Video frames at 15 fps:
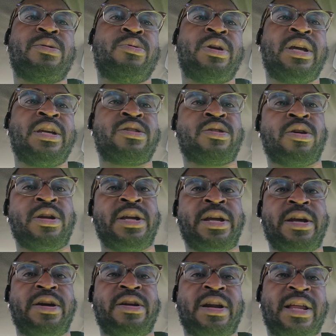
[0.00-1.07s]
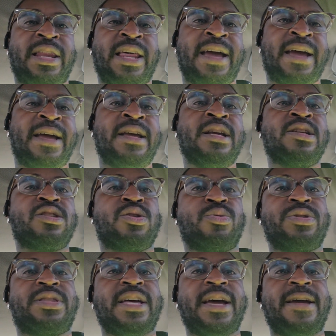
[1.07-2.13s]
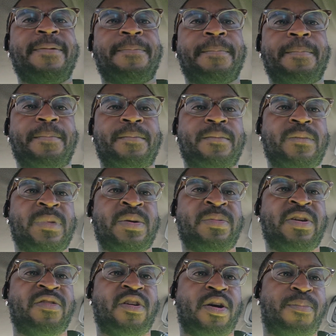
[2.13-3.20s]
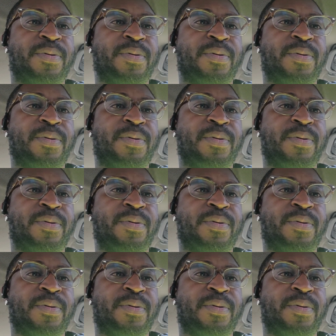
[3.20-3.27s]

we is going to inherit our land. So with that, we give all